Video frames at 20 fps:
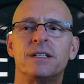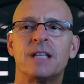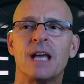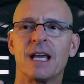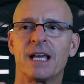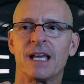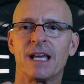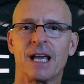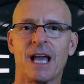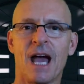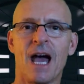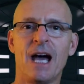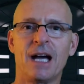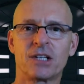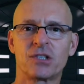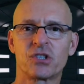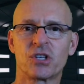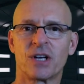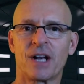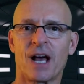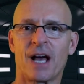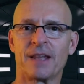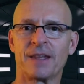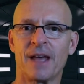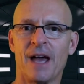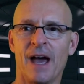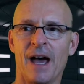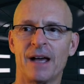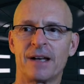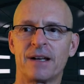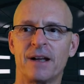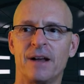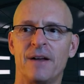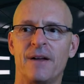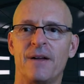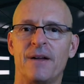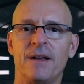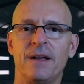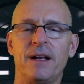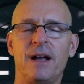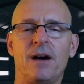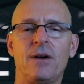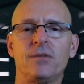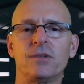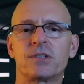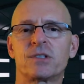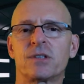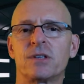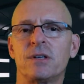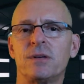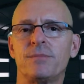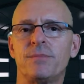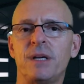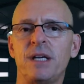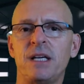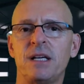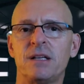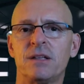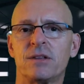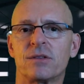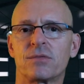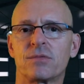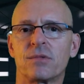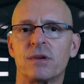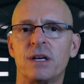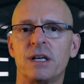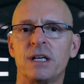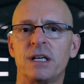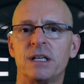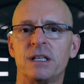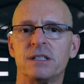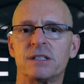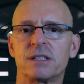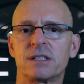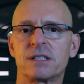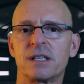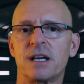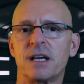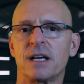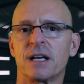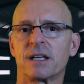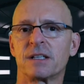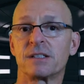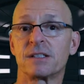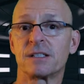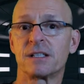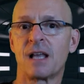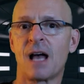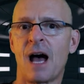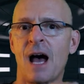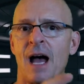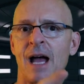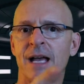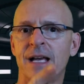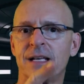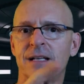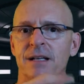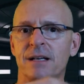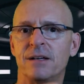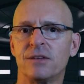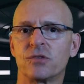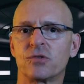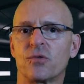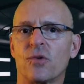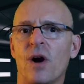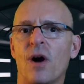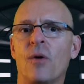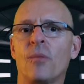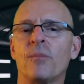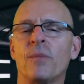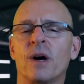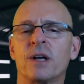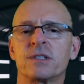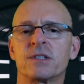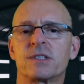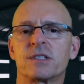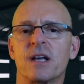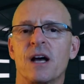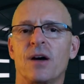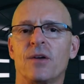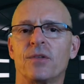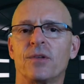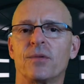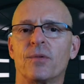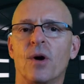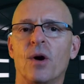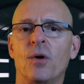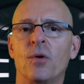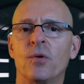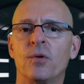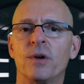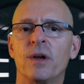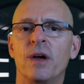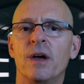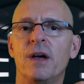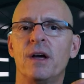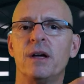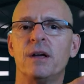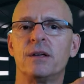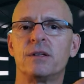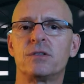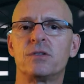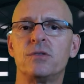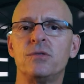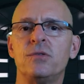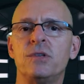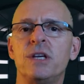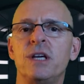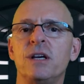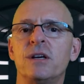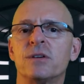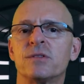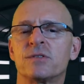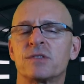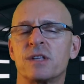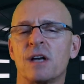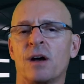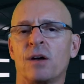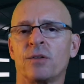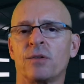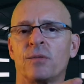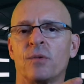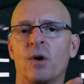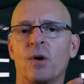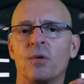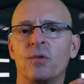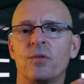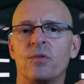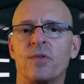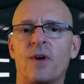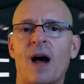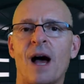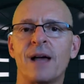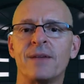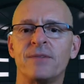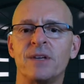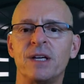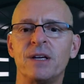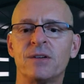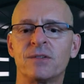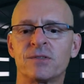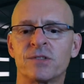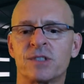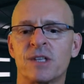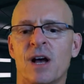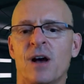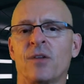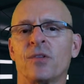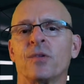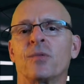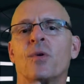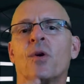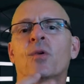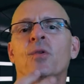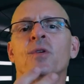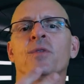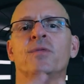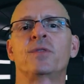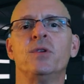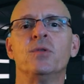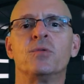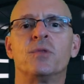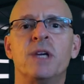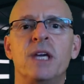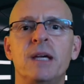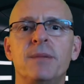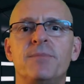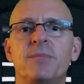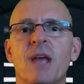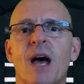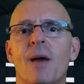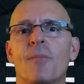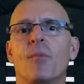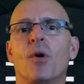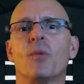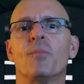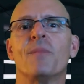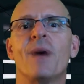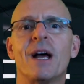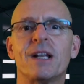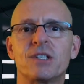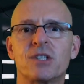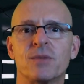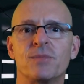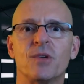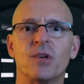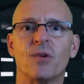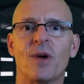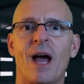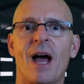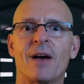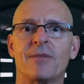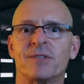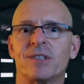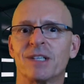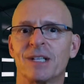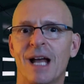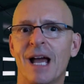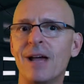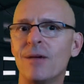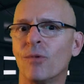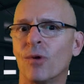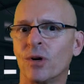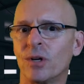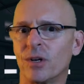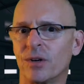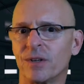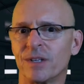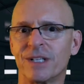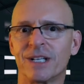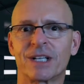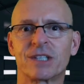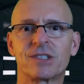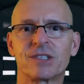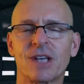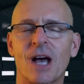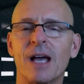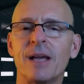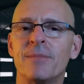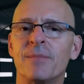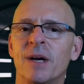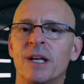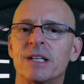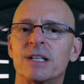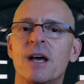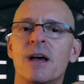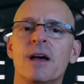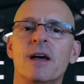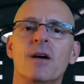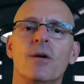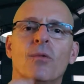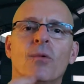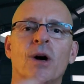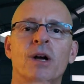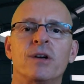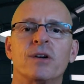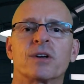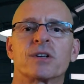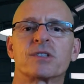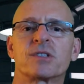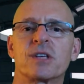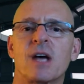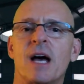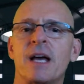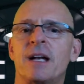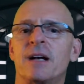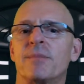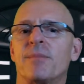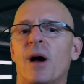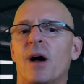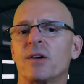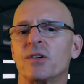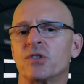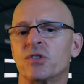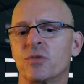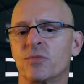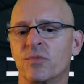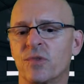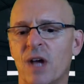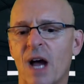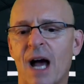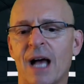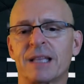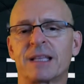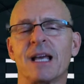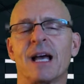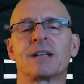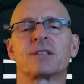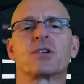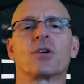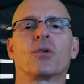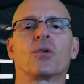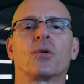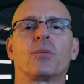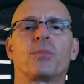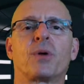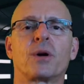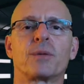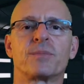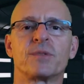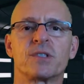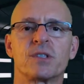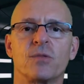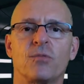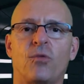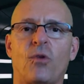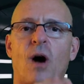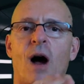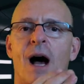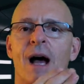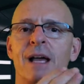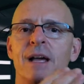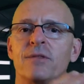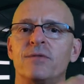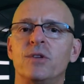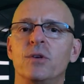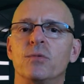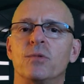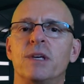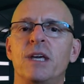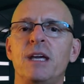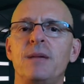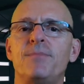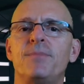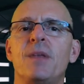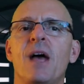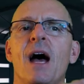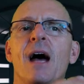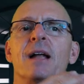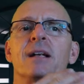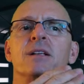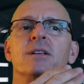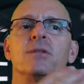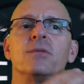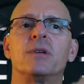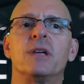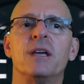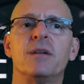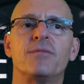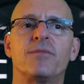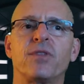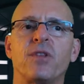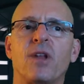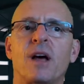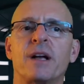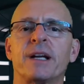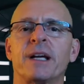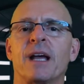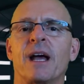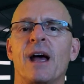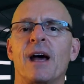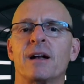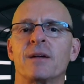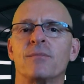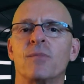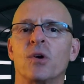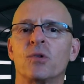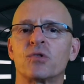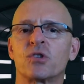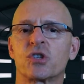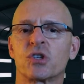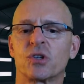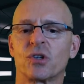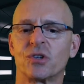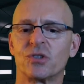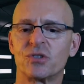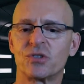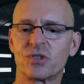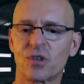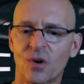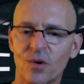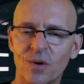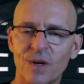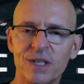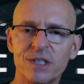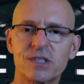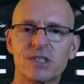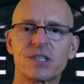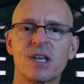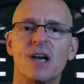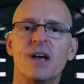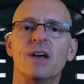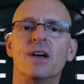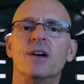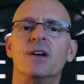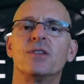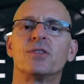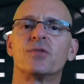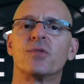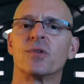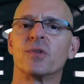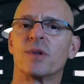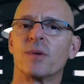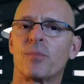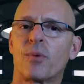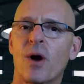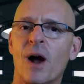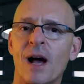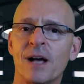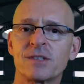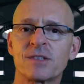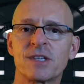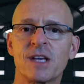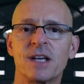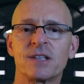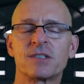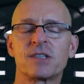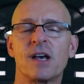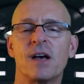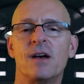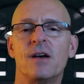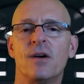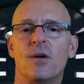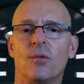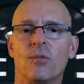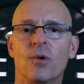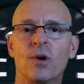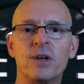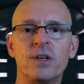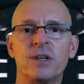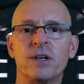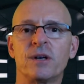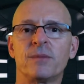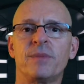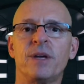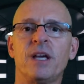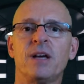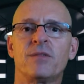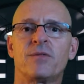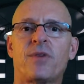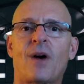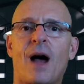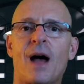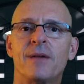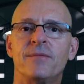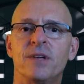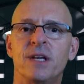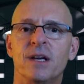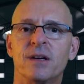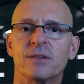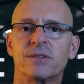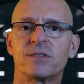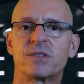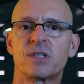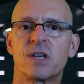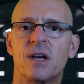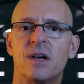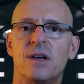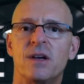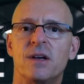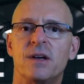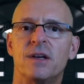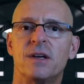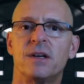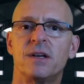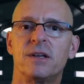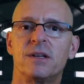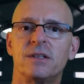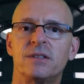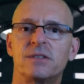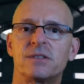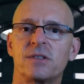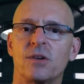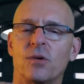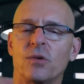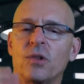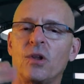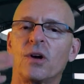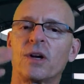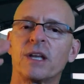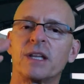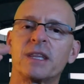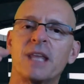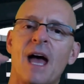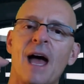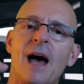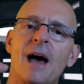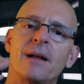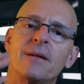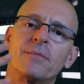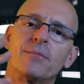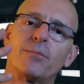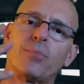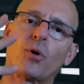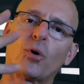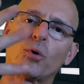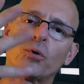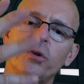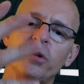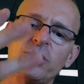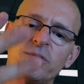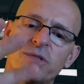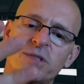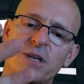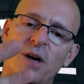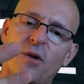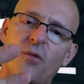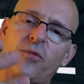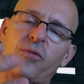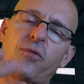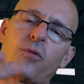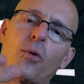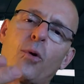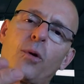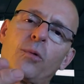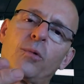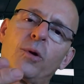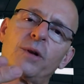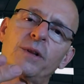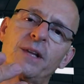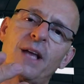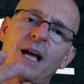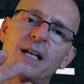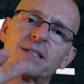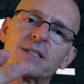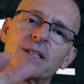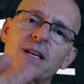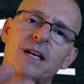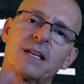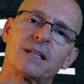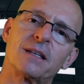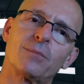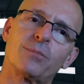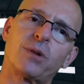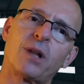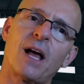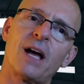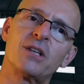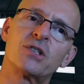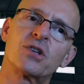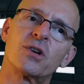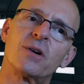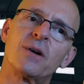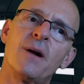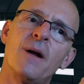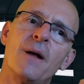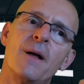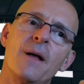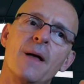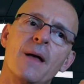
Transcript: taking action on that and how it's going to be 3, 6, 9, 12 months down the road, 2 years down the road, 5 years down the road. If you keep that momentum you have today while you're in excitement, while you're excited about it, you've got that total purpose of why. If you keep that and you keep flooding that emotional endurance through the process, where are you going to be in 5 years? So look at that and pull yourself forward. That's like the pleasure.